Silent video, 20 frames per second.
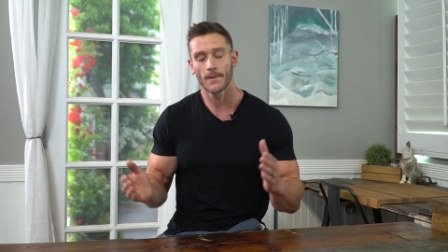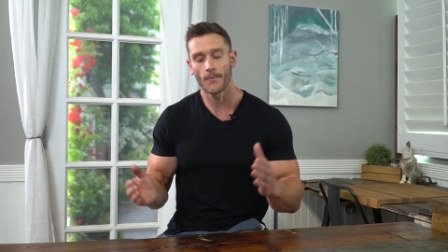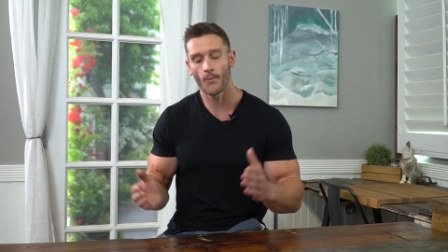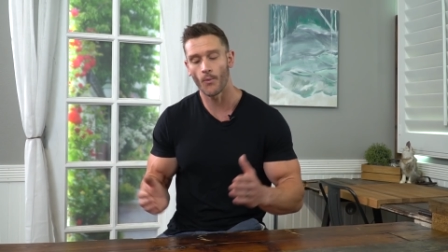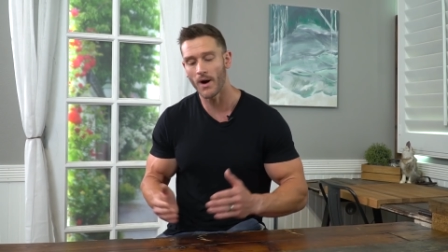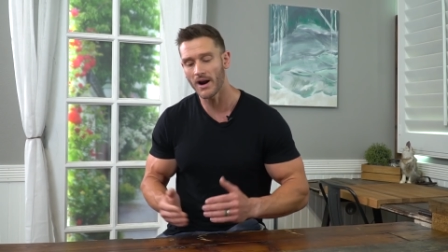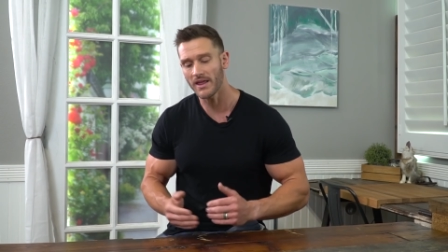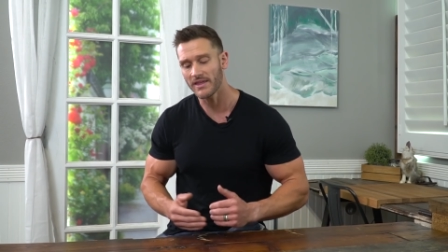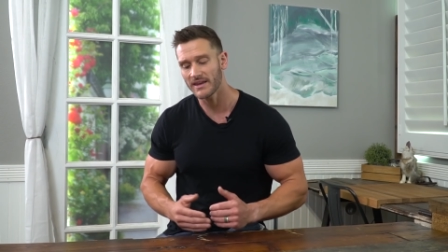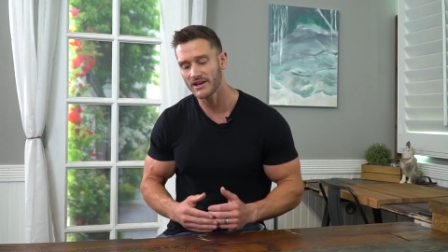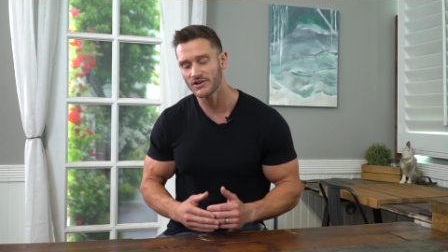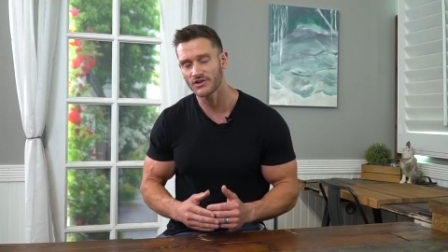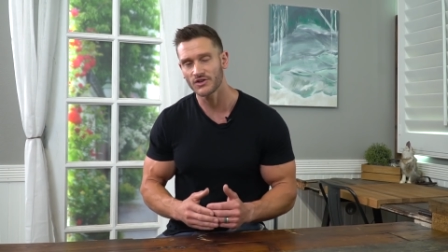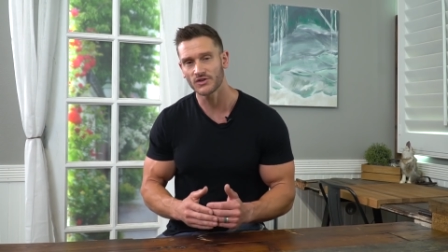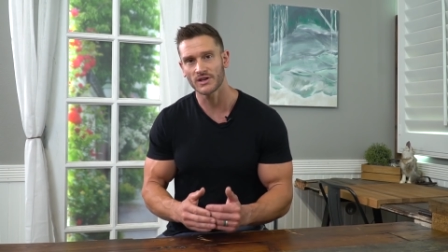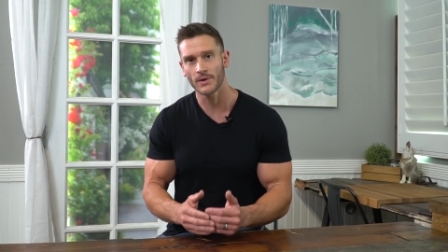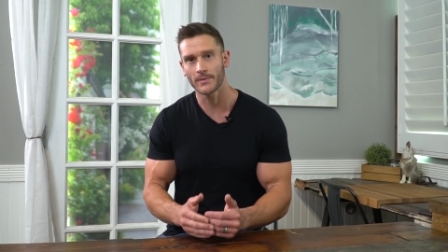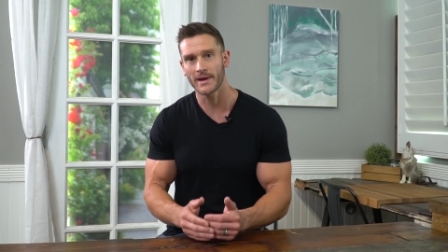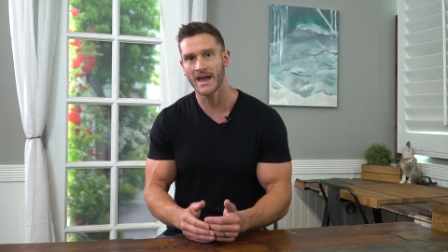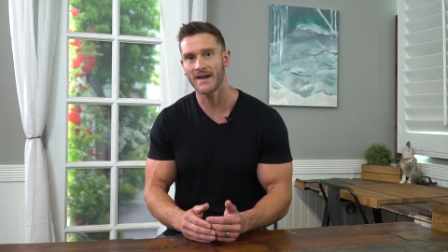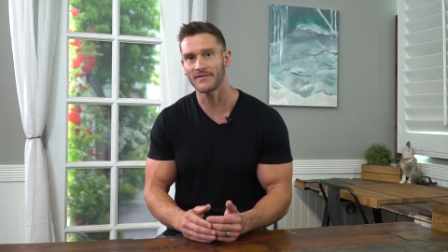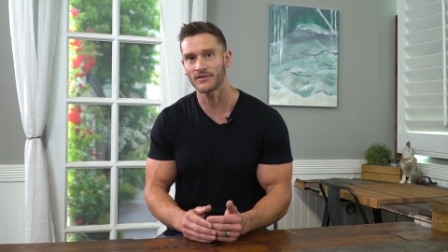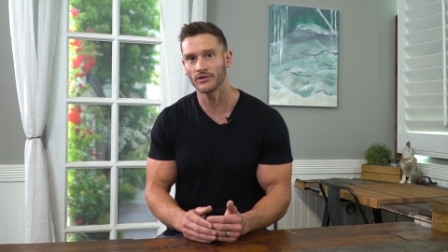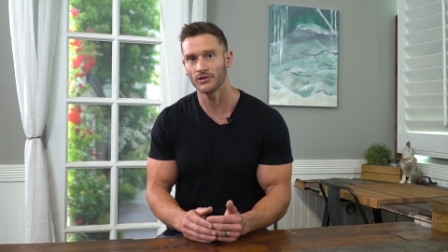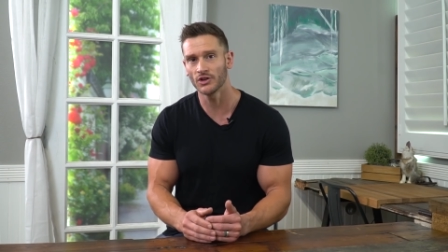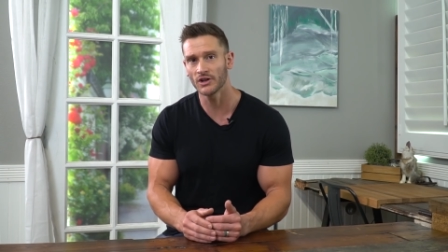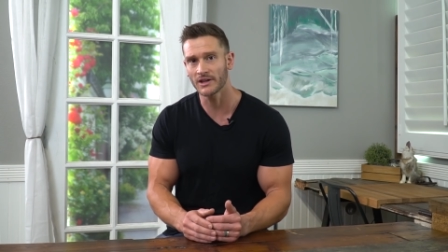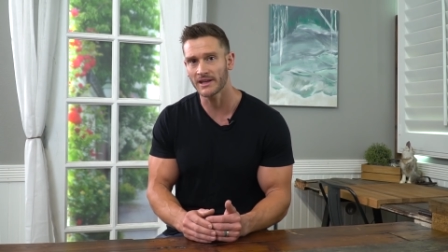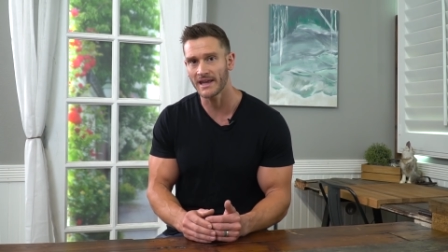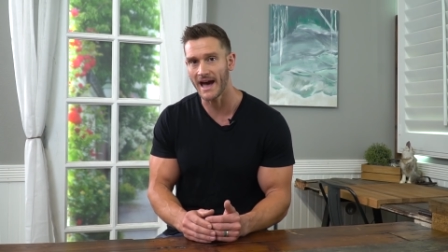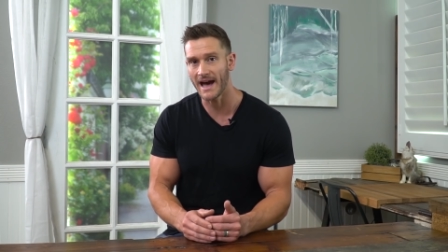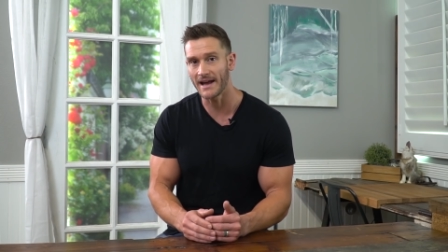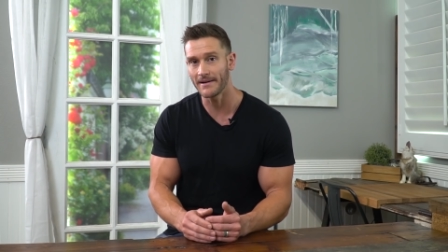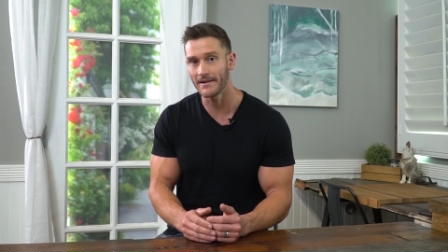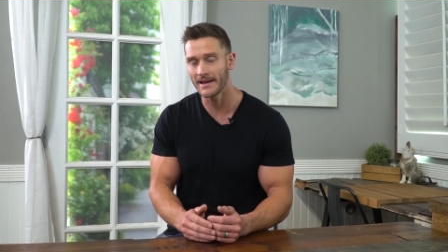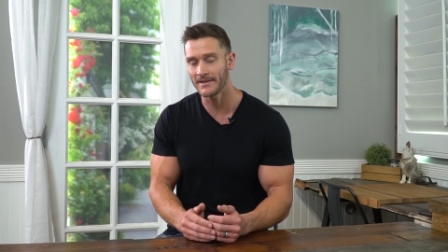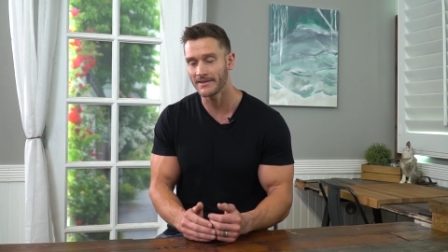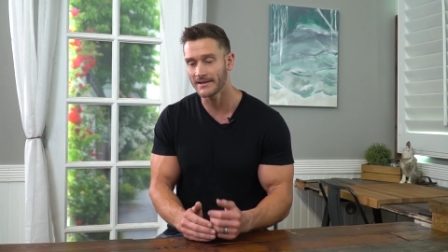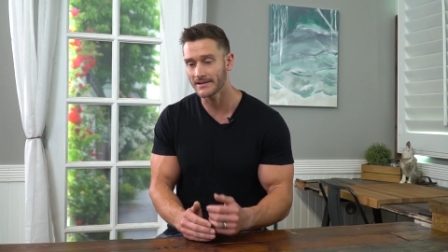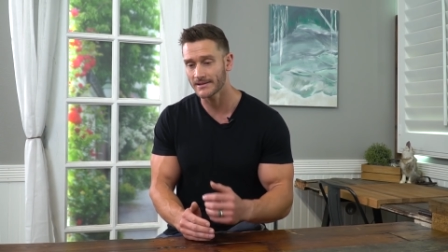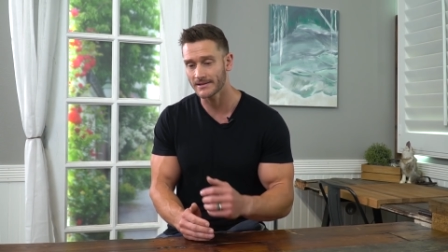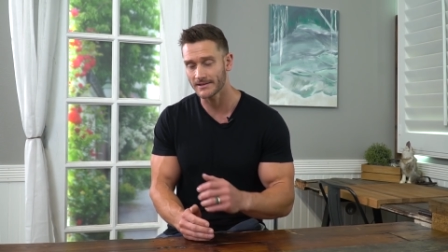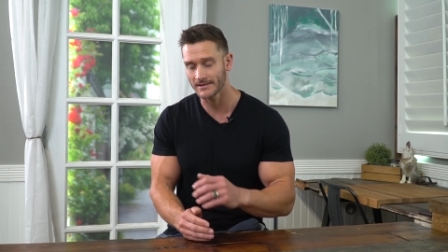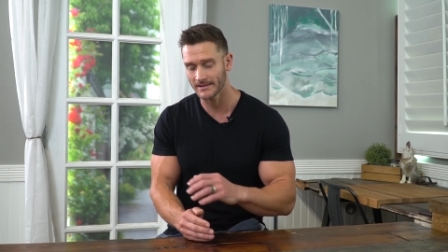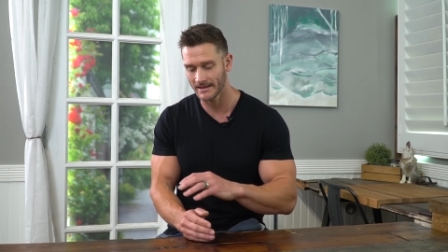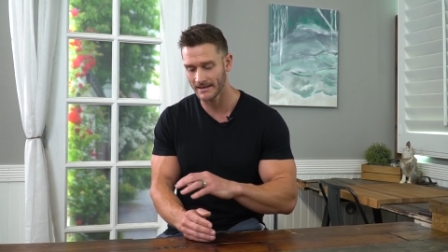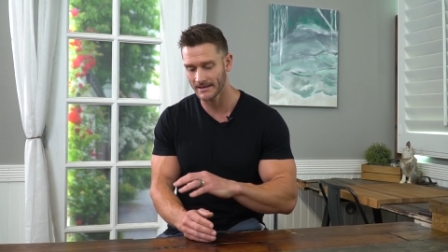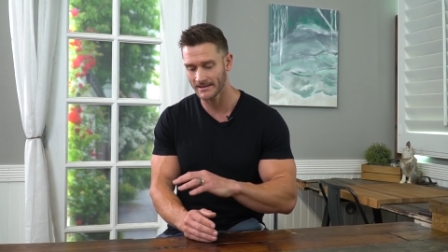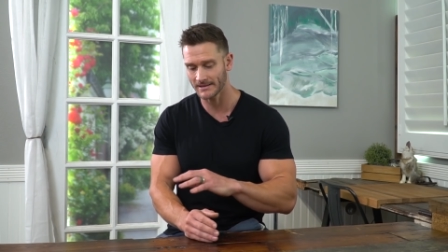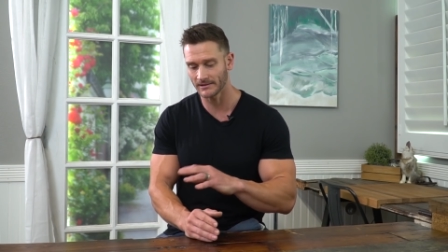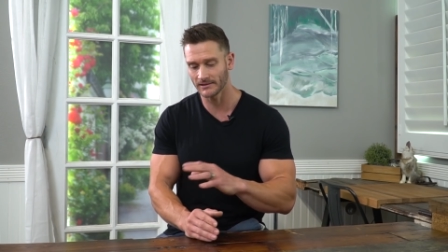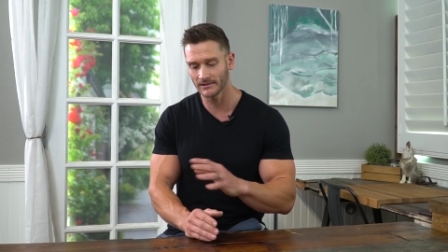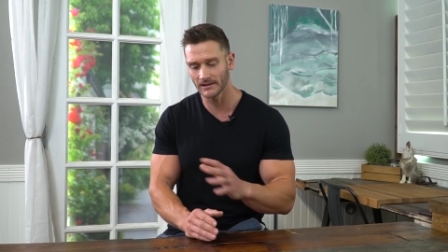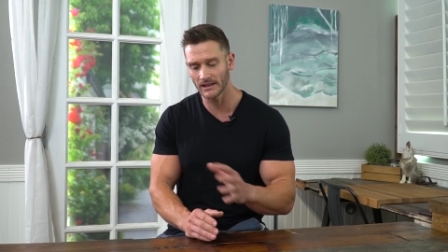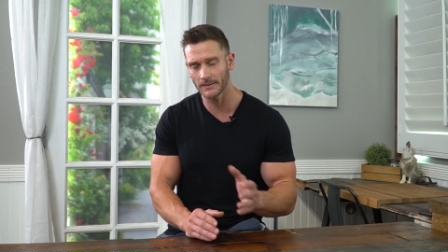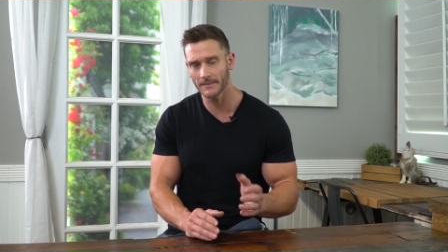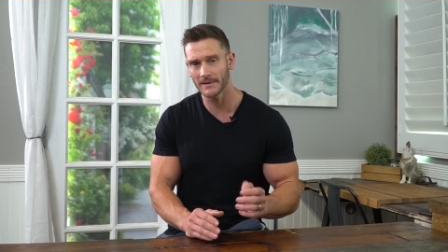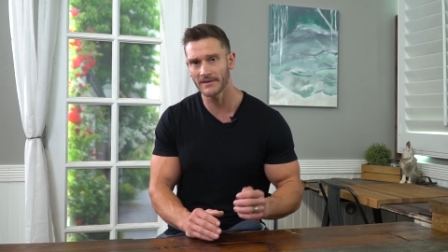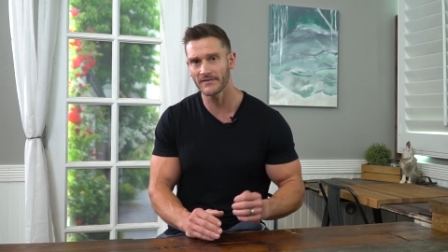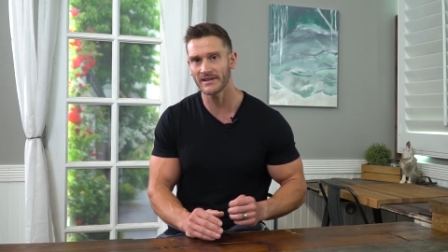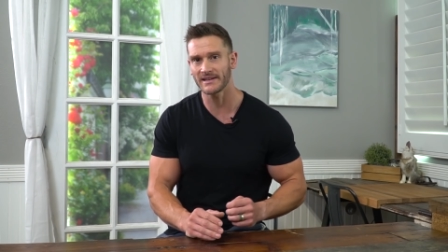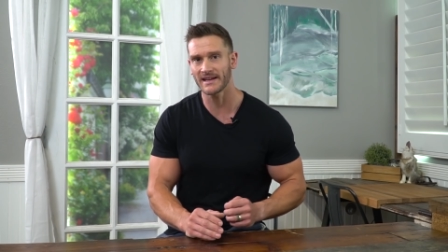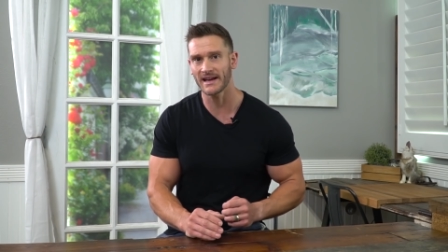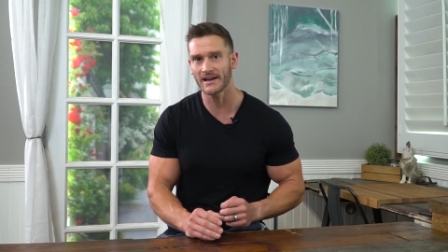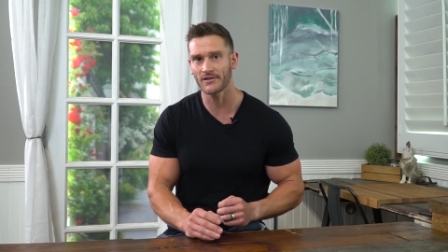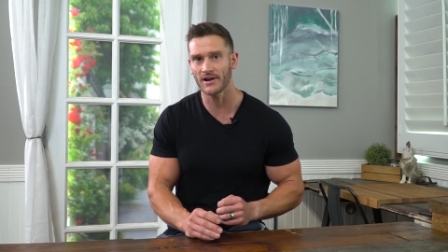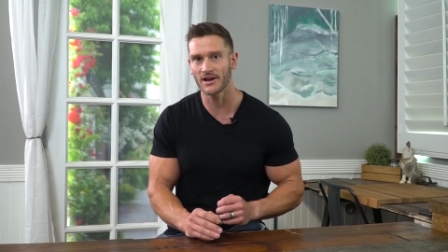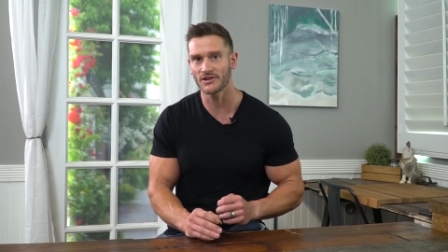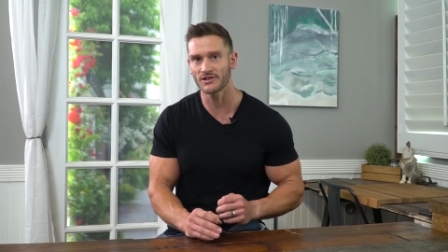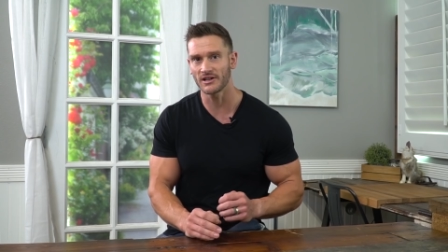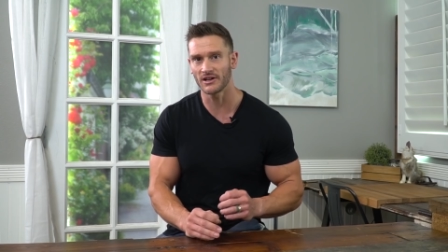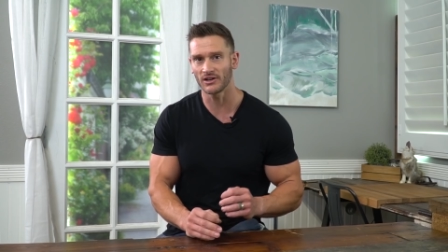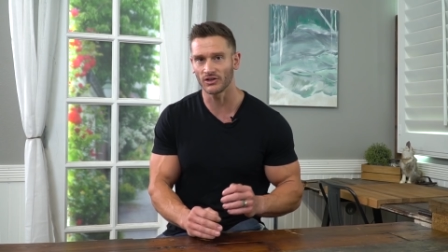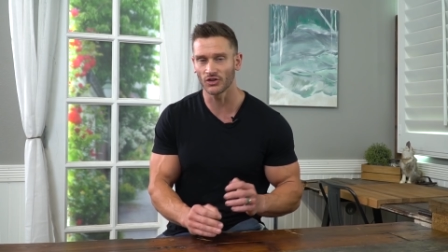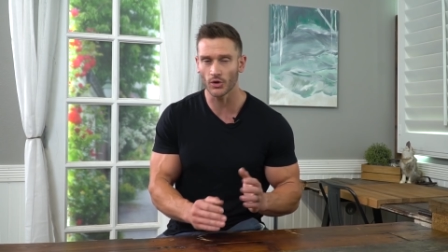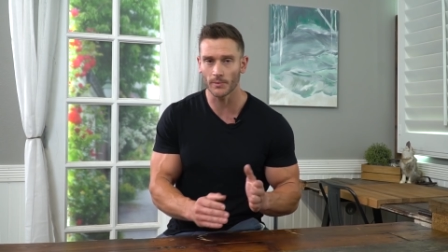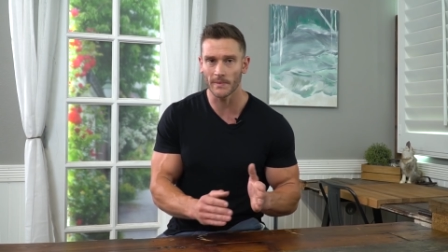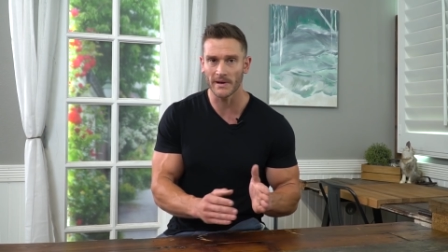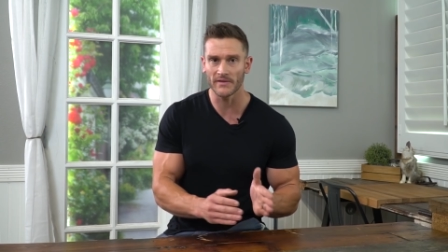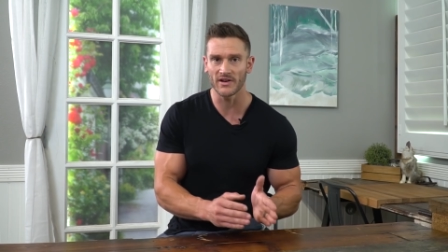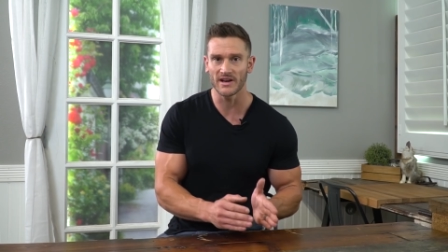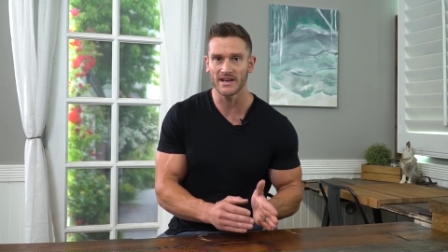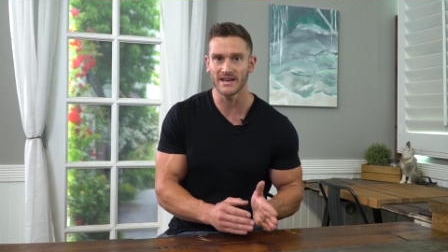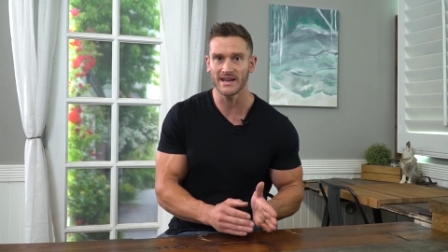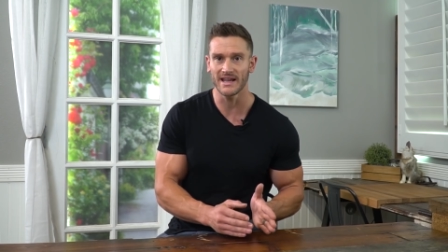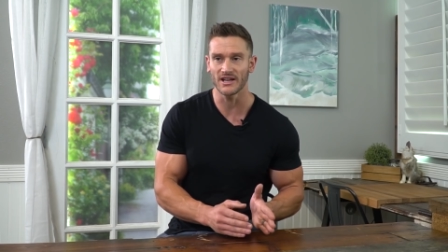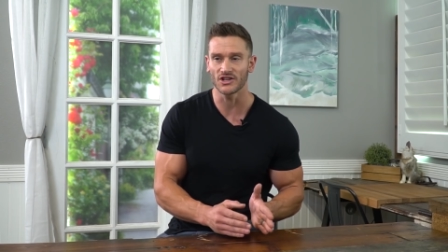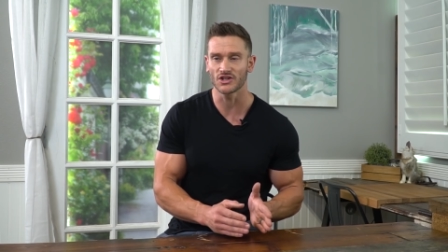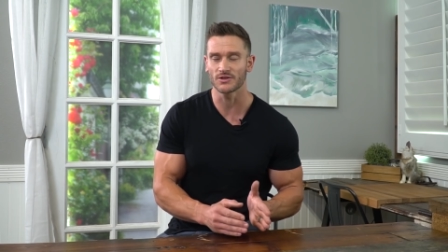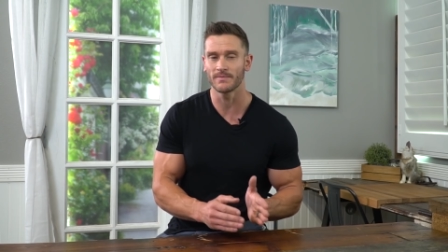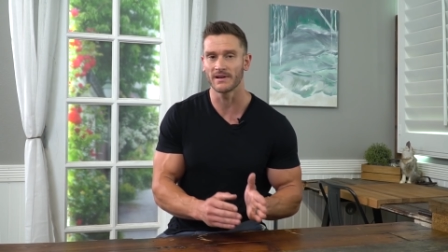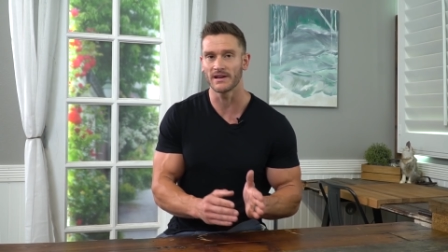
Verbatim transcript: one of the issues that we have to look at, and this is a little bit of a digression, a little bit of a niche,